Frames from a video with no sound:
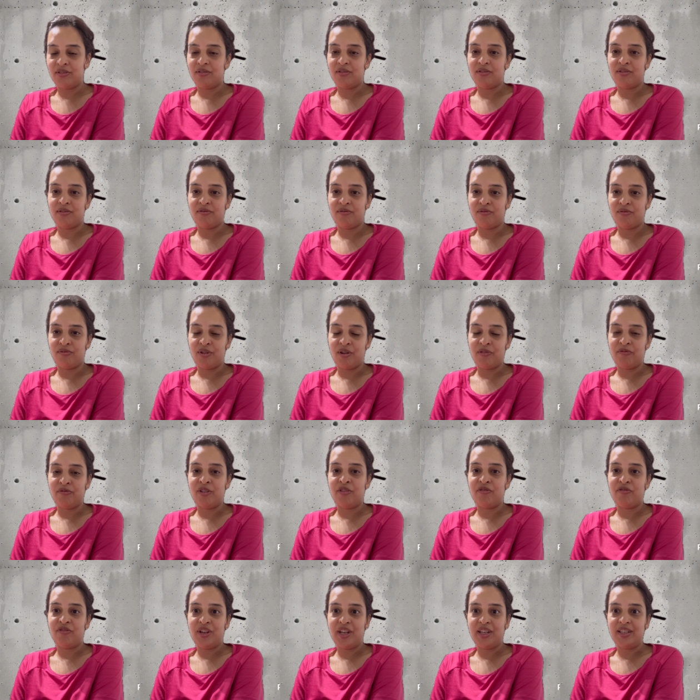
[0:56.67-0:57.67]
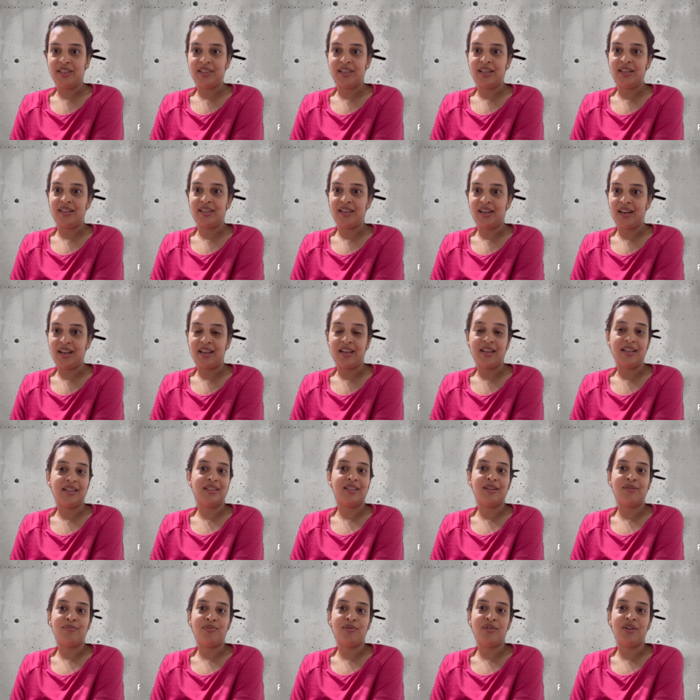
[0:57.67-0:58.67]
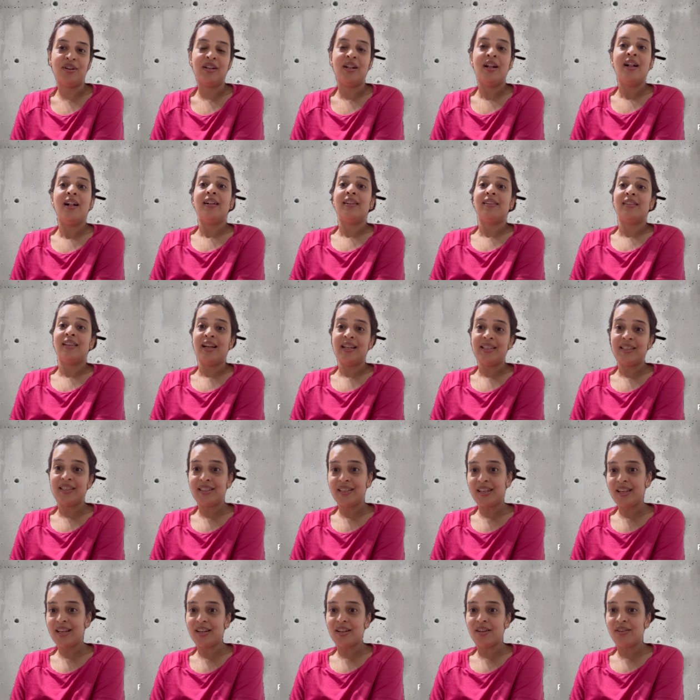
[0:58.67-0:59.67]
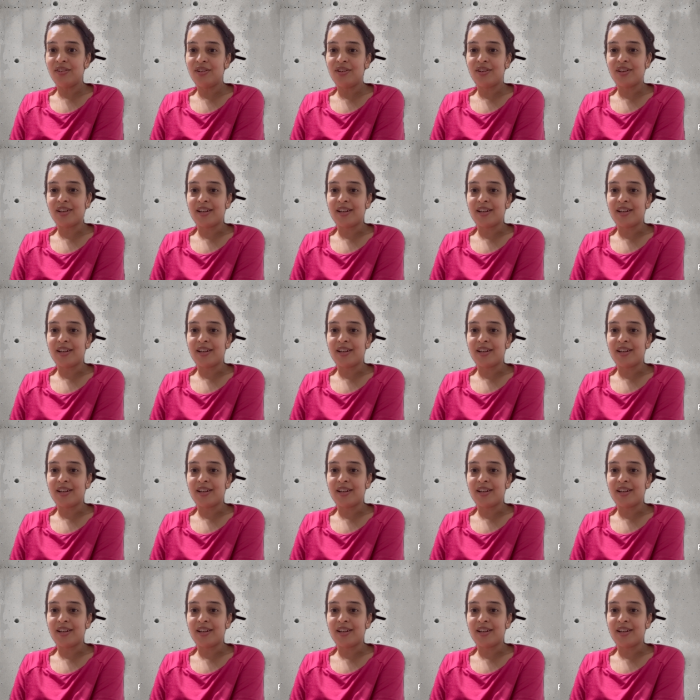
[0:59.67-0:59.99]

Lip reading: What we're facing today. It's important. Let's take a look,